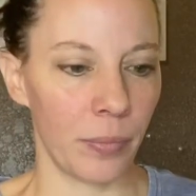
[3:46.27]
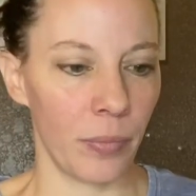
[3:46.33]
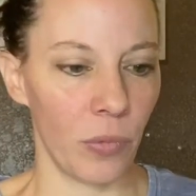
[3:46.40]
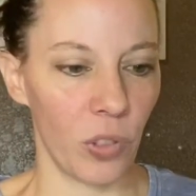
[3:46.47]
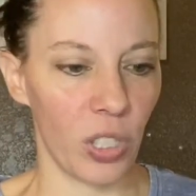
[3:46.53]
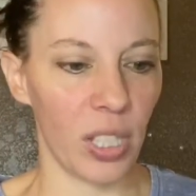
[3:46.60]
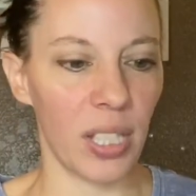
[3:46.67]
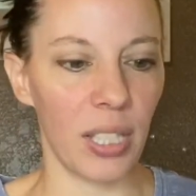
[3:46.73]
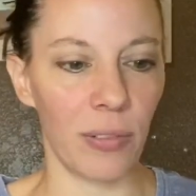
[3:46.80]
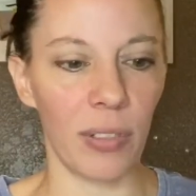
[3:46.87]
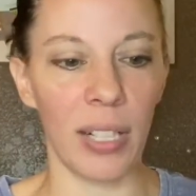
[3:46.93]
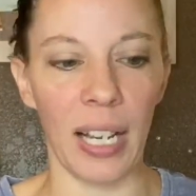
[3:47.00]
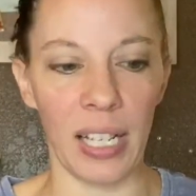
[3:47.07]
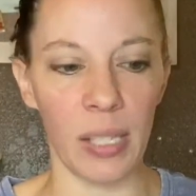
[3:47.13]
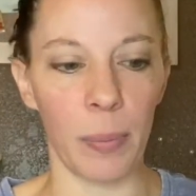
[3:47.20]
just
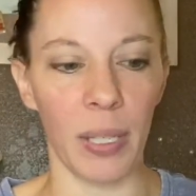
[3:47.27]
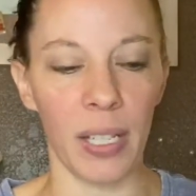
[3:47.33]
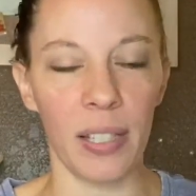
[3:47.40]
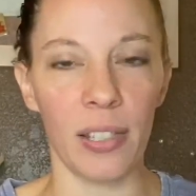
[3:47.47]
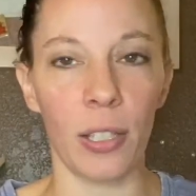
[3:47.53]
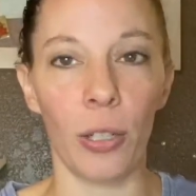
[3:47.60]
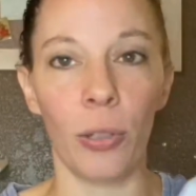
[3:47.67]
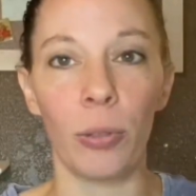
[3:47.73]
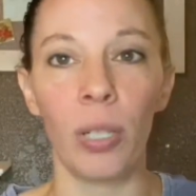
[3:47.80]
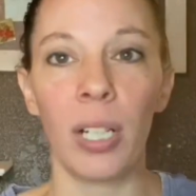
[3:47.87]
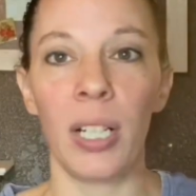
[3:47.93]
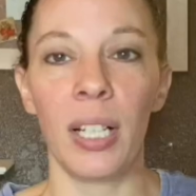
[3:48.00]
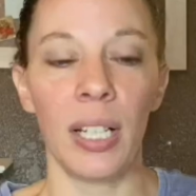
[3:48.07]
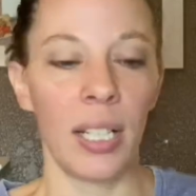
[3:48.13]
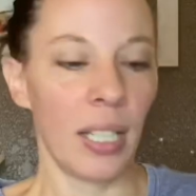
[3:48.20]
different aspects. So
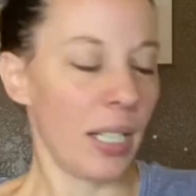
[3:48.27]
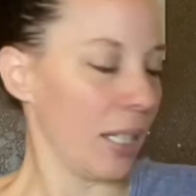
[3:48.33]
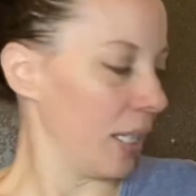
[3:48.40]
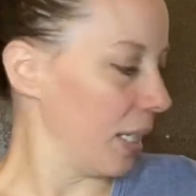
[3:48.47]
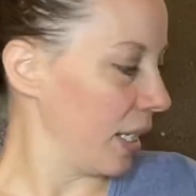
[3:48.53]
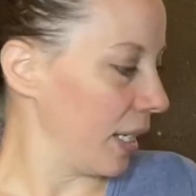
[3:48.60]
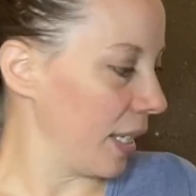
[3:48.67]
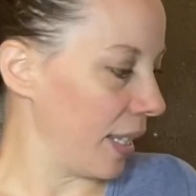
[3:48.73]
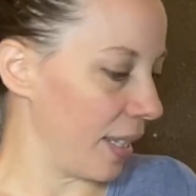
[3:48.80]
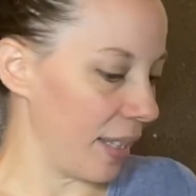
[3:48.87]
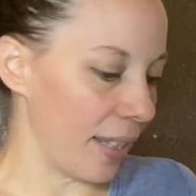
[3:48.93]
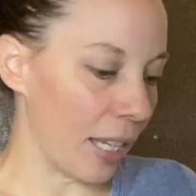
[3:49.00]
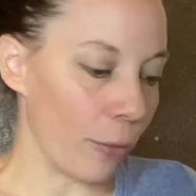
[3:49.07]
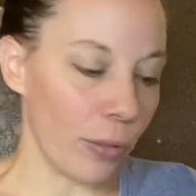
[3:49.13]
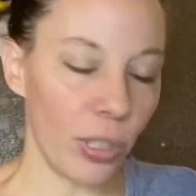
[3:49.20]

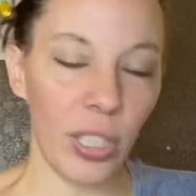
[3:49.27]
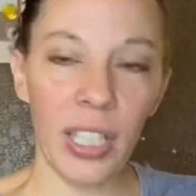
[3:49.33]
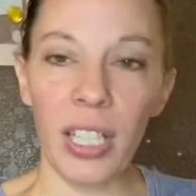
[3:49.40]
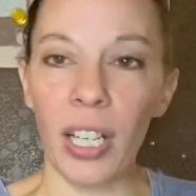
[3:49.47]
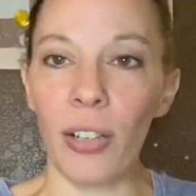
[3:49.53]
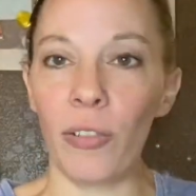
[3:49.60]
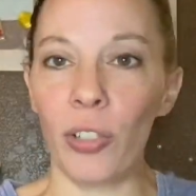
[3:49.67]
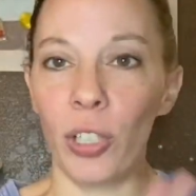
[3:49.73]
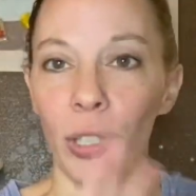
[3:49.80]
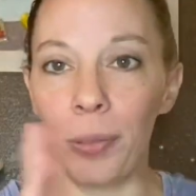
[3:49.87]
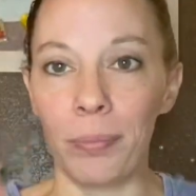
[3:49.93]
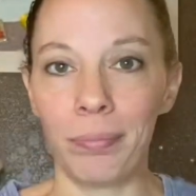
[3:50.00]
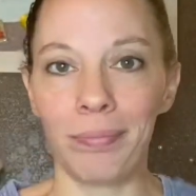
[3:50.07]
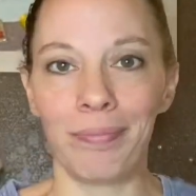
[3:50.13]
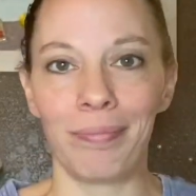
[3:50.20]
they really cover
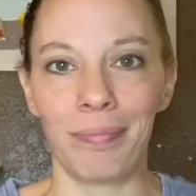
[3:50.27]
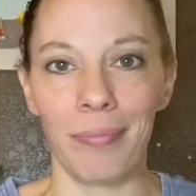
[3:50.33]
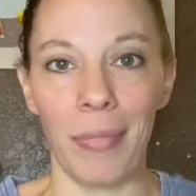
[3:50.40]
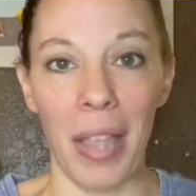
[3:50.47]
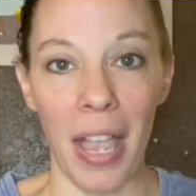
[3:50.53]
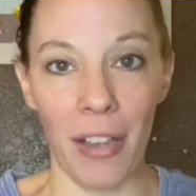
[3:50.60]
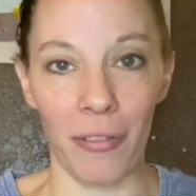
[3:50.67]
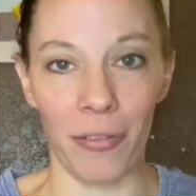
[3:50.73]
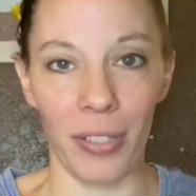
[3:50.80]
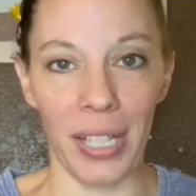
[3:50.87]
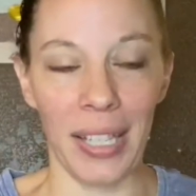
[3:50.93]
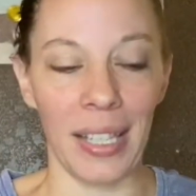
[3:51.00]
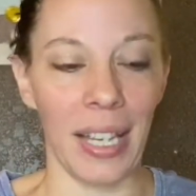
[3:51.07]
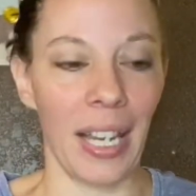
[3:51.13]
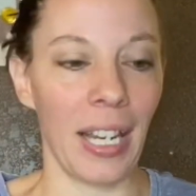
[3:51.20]

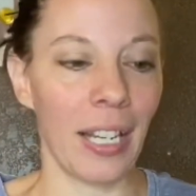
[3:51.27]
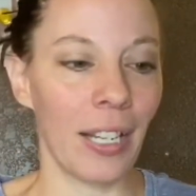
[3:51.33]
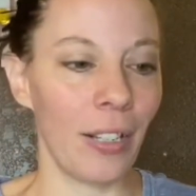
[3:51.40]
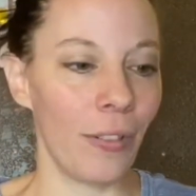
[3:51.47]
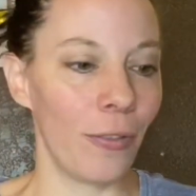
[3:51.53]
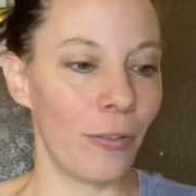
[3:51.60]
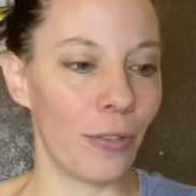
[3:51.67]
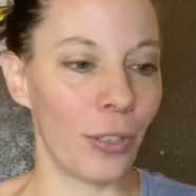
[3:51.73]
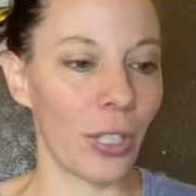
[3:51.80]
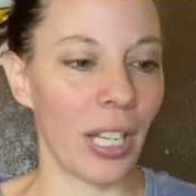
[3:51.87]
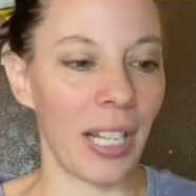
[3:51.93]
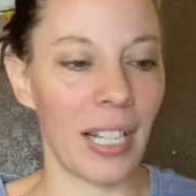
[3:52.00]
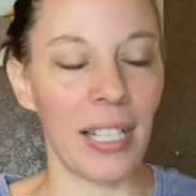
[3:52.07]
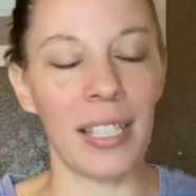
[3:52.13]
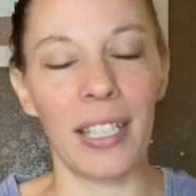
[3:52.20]
everything for,
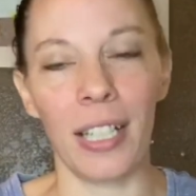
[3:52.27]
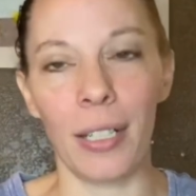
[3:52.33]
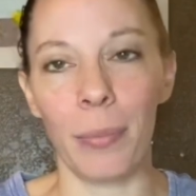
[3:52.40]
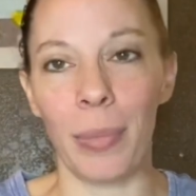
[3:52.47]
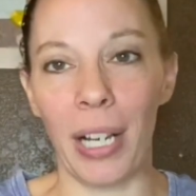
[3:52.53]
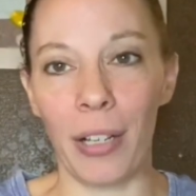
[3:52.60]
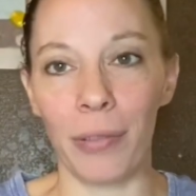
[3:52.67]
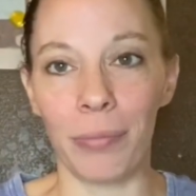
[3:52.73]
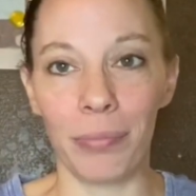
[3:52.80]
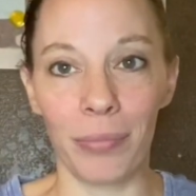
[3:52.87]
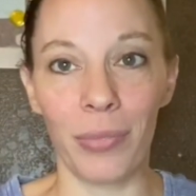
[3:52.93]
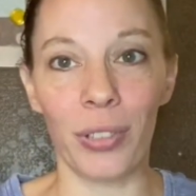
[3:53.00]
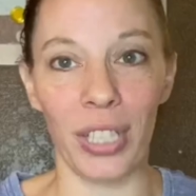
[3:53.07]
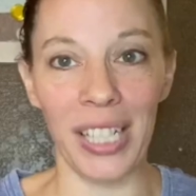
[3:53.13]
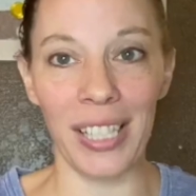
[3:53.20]
like I said, about
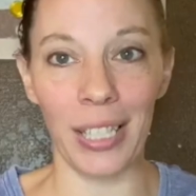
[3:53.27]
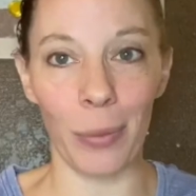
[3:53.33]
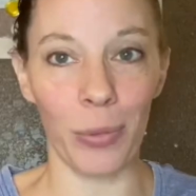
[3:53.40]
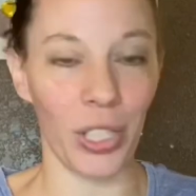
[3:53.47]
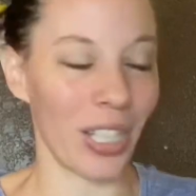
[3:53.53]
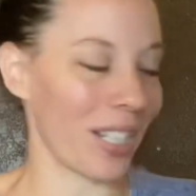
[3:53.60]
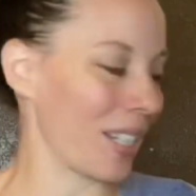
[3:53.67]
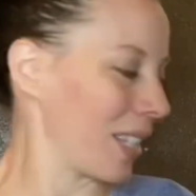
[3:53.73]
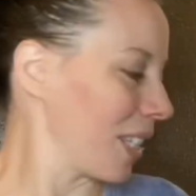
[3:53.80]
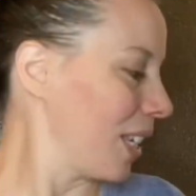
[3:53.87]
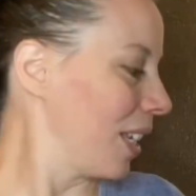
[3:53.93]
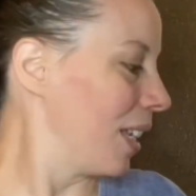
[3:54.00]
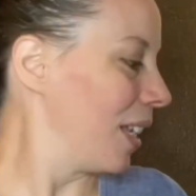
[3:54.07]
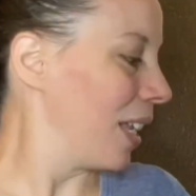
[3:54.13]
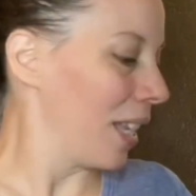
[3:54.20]
3 subjects.
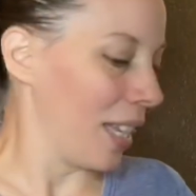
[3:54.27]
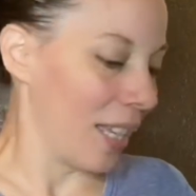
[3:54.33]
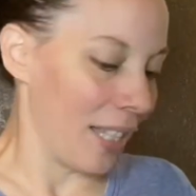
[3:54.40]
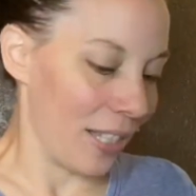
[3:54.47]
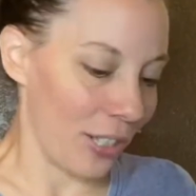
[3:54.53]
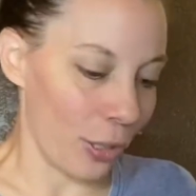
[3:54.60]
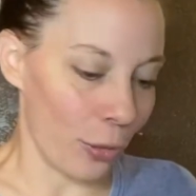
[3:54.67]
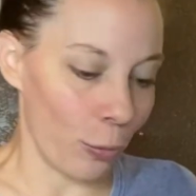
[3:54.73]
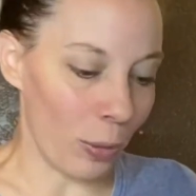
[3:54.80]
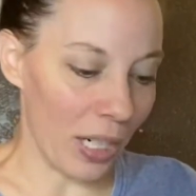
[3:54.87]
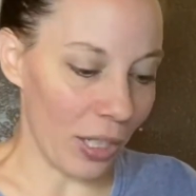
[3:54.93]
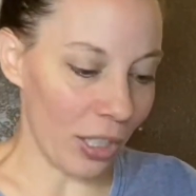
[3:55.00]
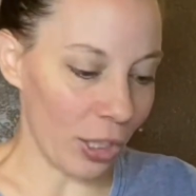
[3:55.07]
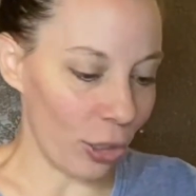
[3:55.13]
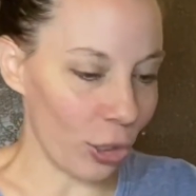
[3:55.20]
So
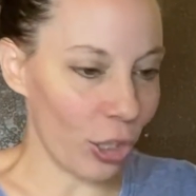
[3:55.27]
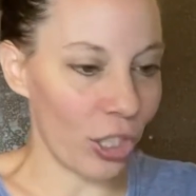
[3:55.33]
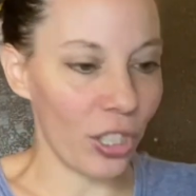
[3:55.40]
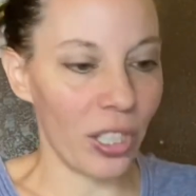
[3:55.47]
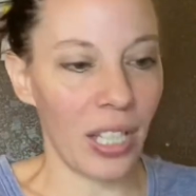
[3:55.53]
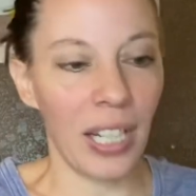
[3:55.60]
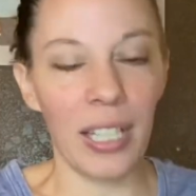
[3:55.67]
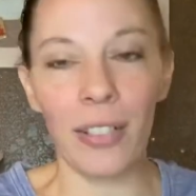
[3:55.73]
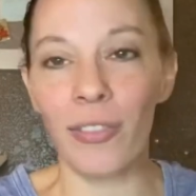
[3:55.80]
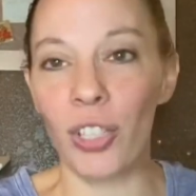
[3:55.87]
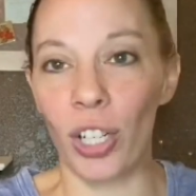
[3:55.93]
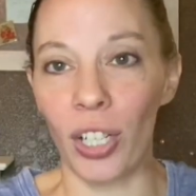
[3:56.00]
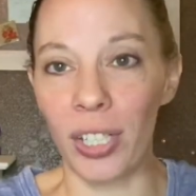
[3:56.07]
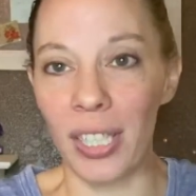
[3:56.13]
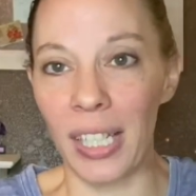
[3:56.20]
while it looks kind of
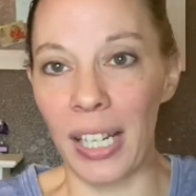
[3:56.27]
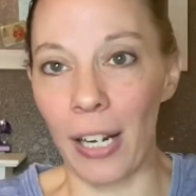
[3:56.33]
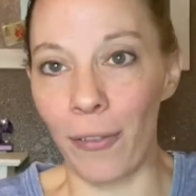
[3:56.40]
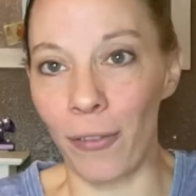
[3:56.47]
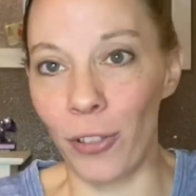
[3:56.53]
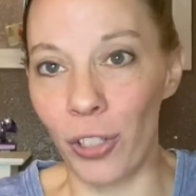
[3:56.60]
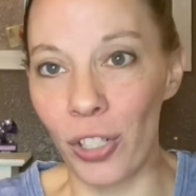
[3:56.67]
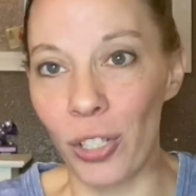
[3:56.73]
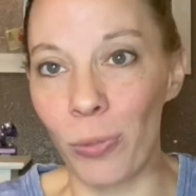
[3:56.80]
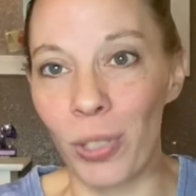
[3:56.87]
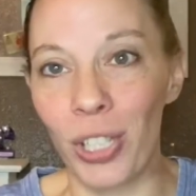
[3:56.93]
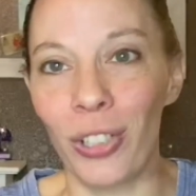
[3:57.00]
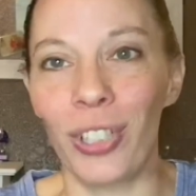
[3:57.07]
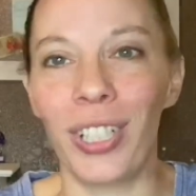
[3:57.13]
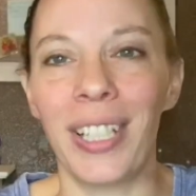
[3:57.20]
daunting at first when
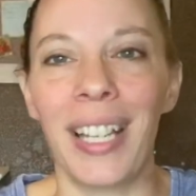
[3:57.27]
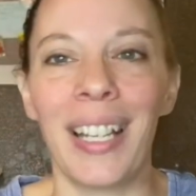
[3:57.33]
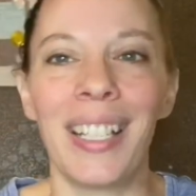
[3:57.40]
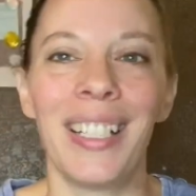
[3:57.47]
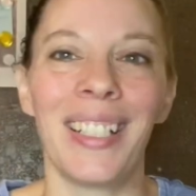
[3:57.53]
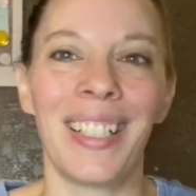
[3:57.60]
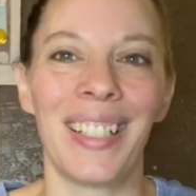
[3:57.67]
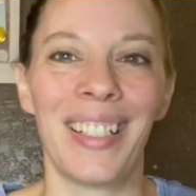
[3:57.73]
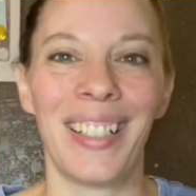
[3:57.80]
you look at it,